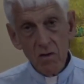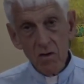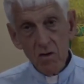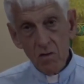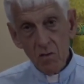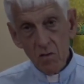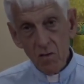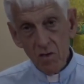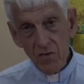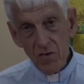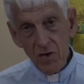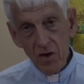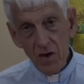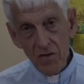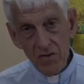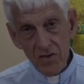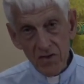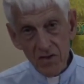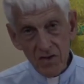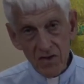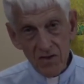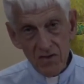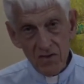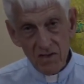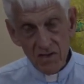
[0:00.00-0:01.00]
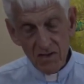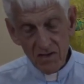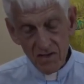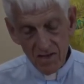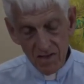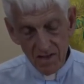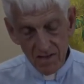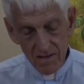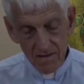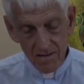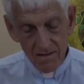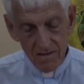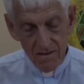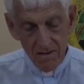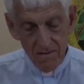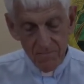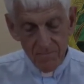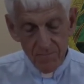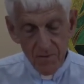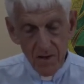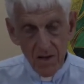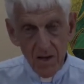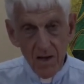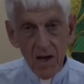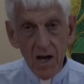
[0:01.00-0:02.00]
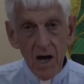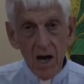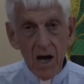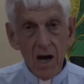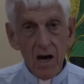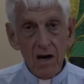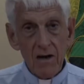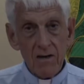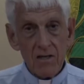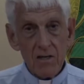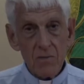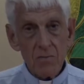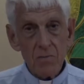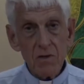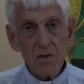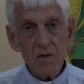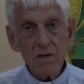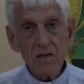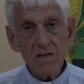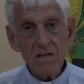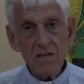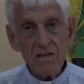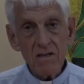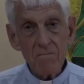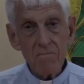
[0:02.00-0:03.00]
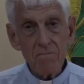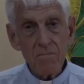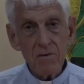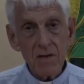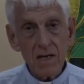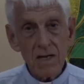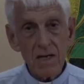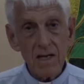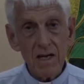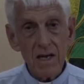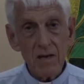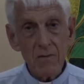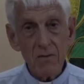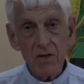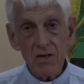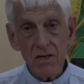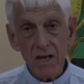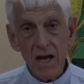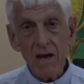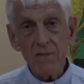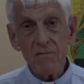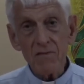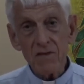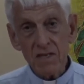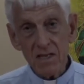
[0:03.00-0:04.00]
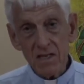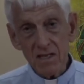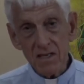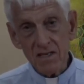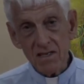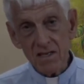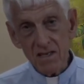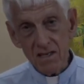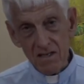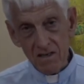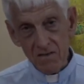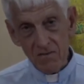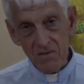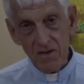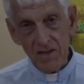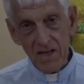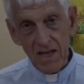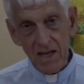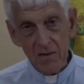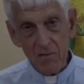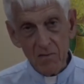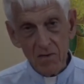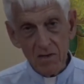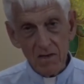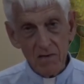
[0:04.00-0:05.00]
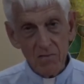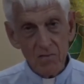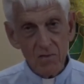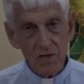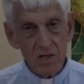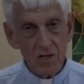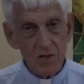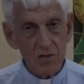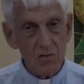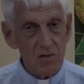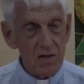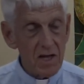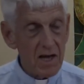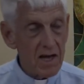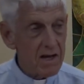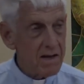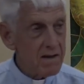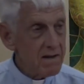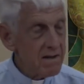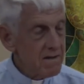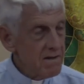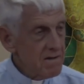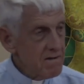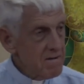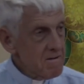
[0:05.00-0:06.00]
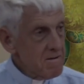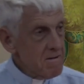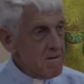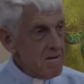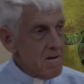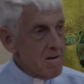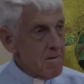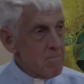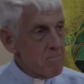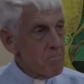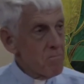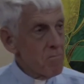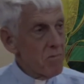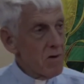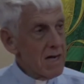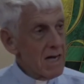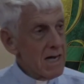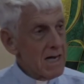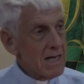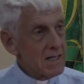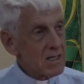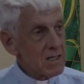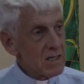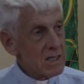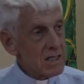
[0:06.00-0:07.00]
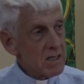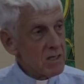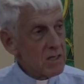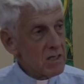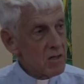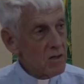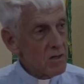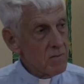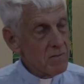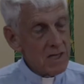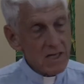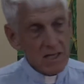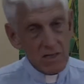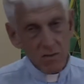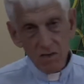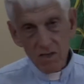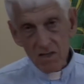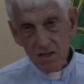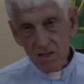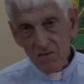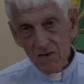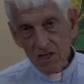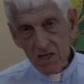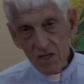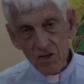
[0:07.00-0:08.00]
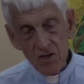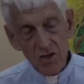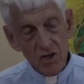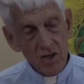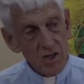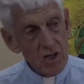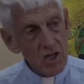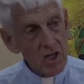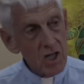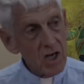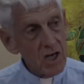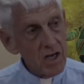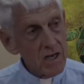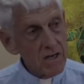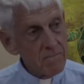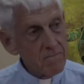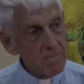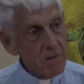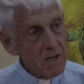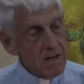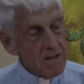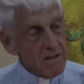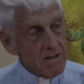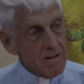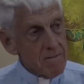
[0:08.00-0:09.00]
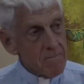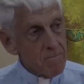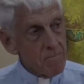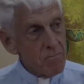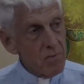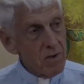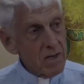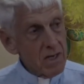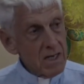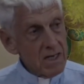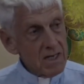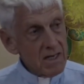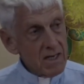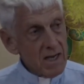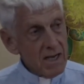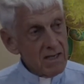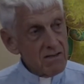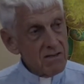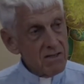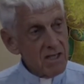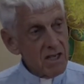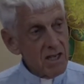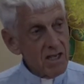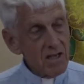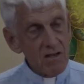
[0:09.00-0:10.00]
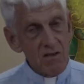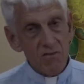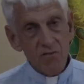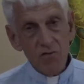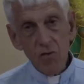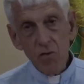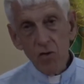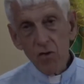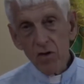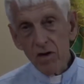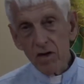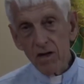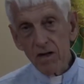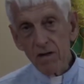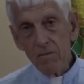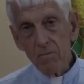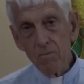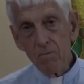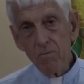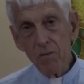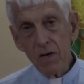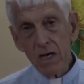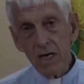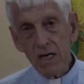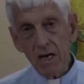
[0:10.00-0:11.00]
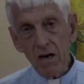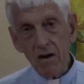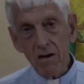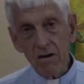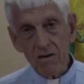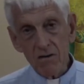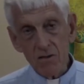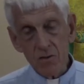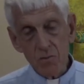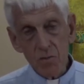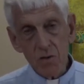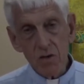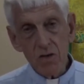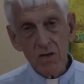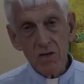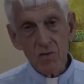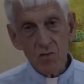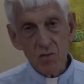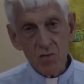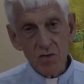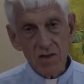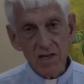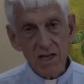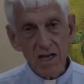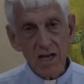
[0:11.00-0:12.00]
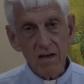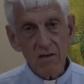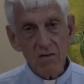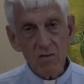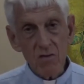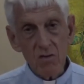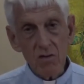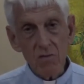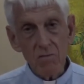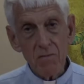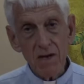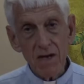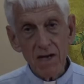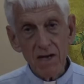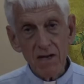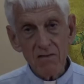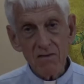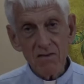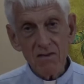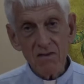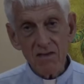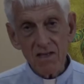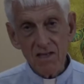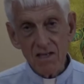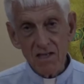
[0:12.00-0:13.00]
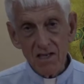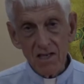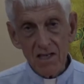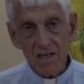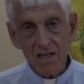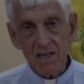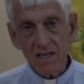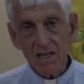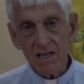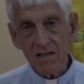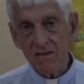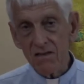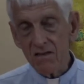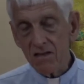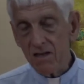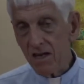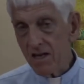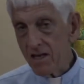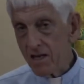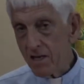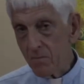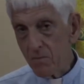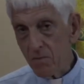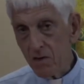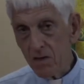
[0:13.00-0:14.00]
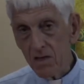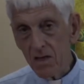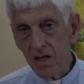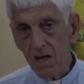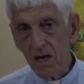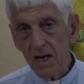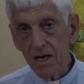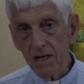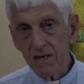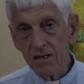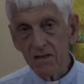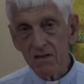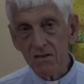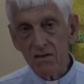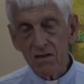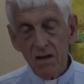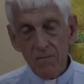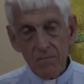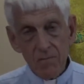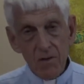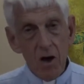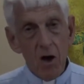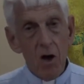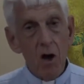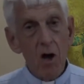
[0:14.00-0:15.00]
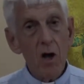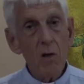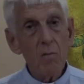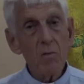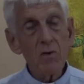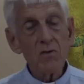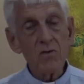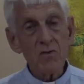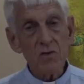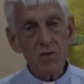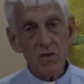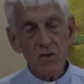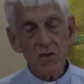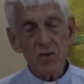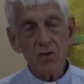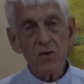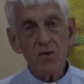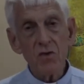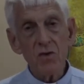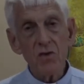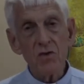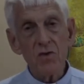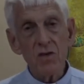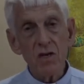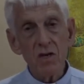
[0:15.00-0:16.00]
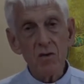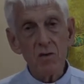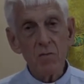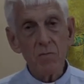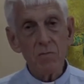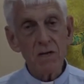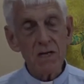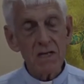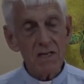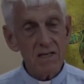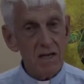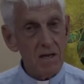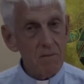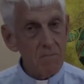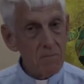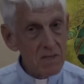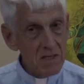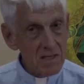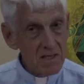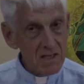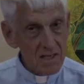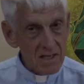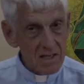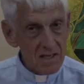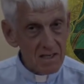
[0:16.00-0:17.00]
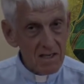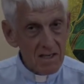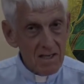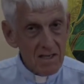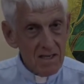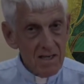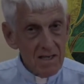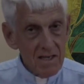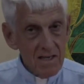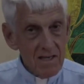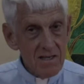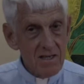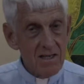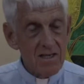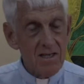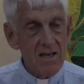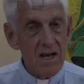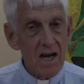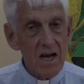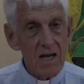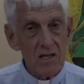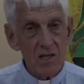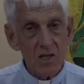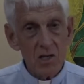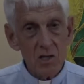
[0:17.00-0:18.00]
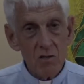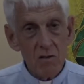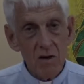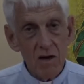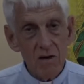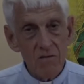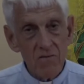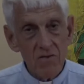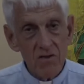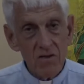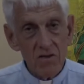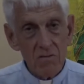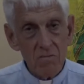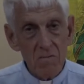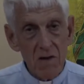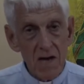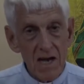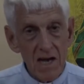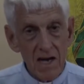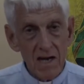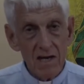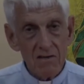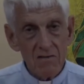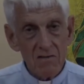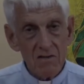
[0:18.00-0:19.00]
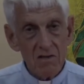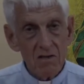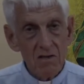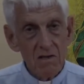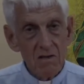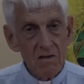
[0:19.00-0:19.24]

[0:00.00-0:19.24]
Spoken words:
with all the distancing. Our experience of picking, and we'd have to get a ticket for that one if we do that, but, or make a reservation online, but I say it's 40, but our experience with the outdoor Masses, the ticketing and signing up online is almost a third who picked up a ticket did not show up for the Mass.